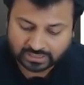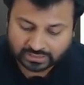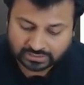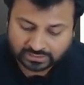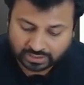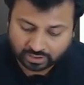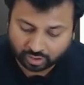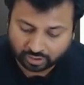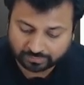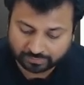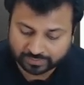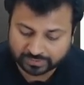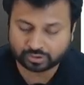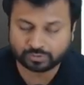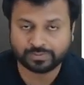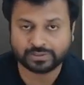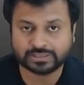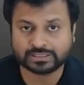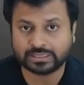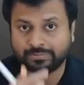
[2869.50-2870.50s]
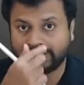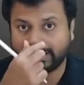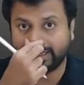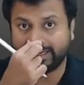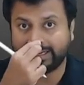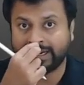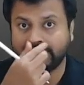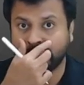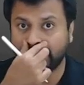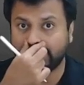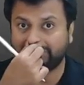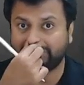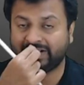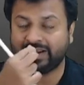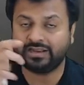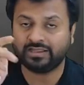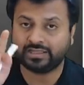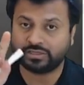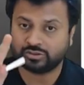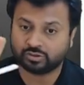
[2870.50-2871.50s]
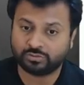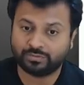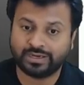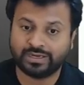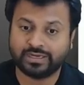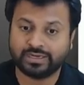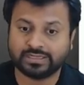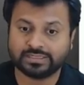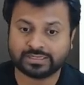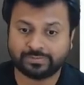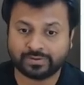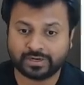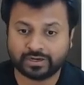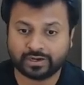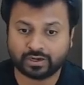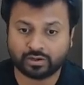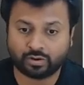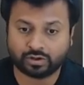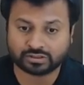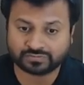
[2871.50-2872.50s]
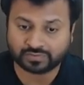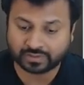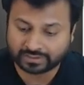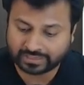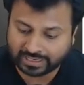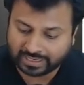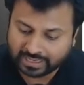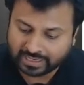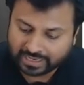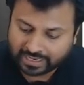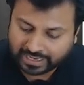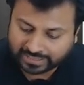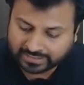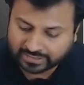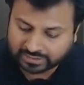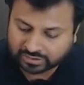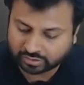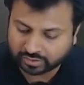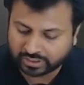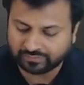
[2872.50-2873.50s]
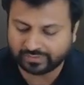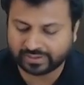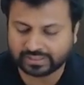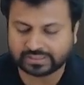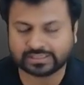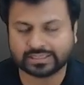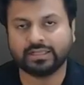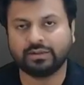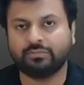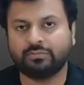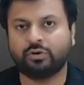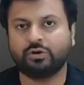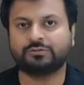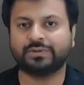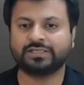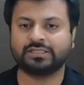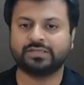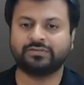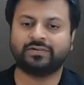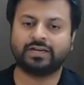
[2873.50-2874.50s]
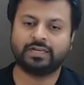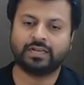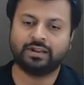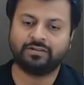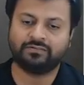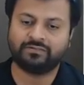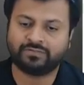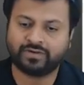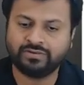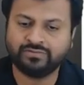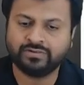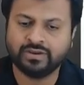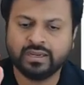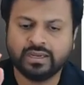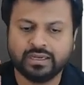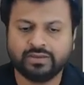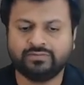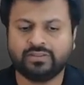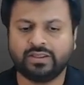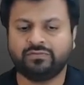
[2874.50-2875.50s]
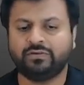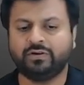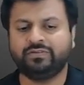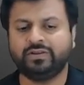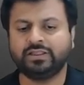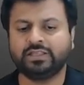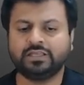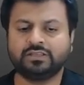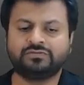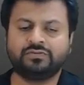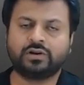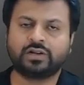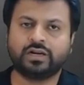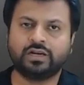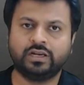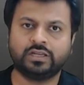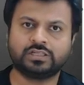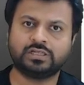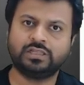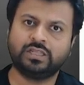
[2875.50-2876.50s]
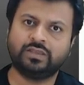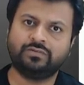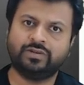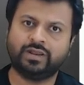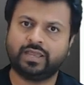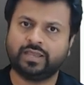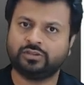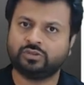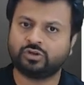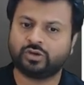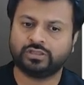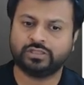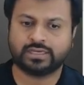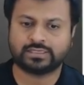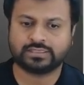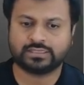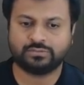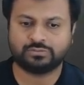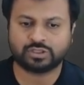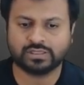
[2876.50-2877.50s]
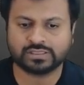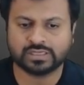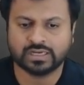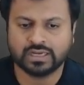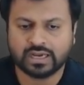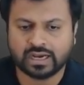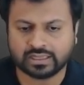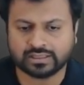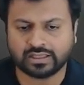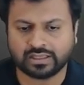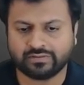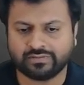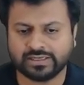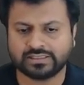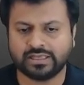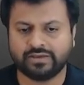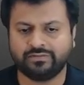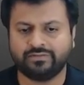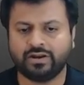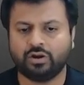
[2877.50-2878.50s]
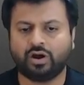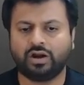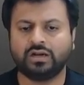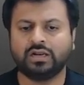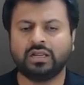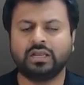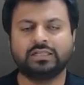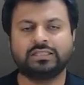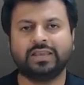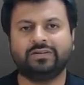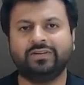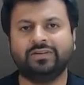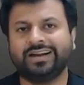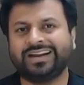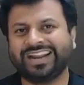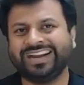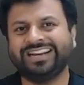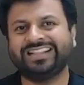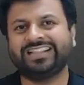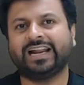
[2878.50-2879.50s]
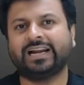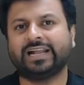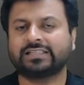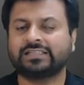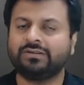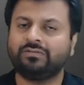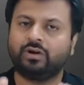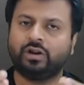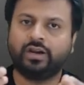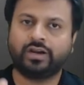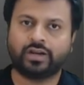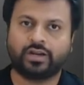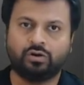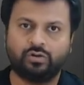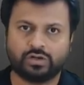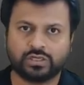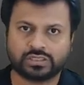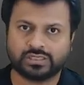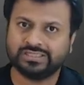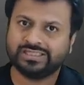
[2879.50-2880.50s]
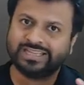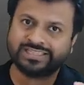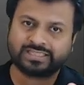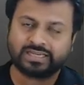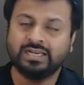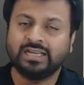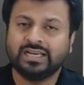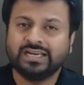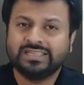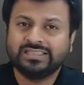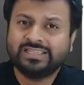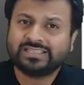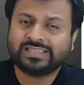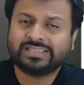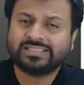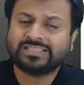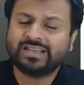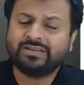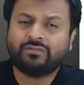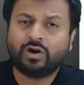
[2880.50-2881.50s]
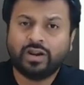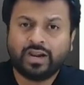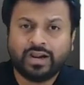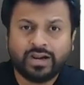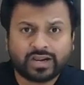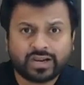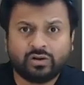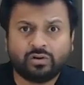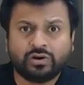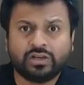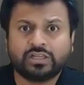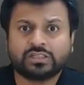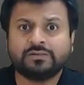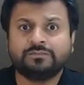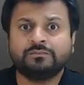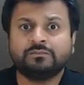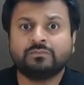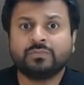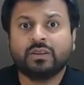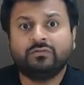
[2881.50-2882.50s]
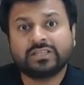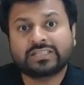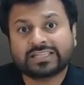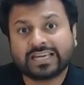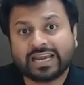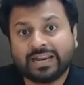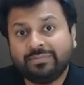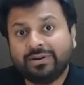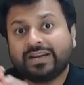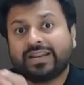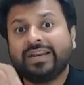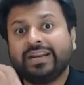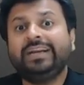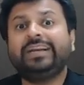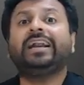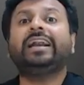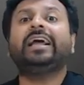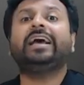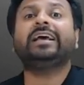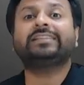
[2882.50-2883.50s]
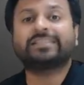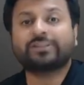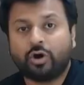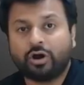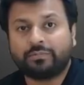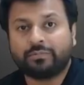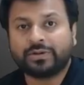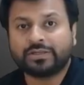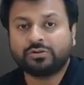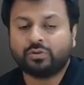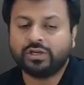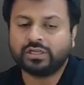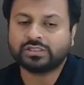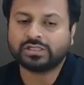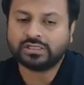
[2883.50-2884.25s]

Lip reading: The corpus should be separately identified. They should maintain separate records for that, and they should invest in the mode specified in 11.5. If they fulfill these 4 conditions, they will enjoy the exemptions. Otherwise, they will not. They will treat that as a voluntary donation. Listen, this is a voluntary donation which can be treated as corpus donation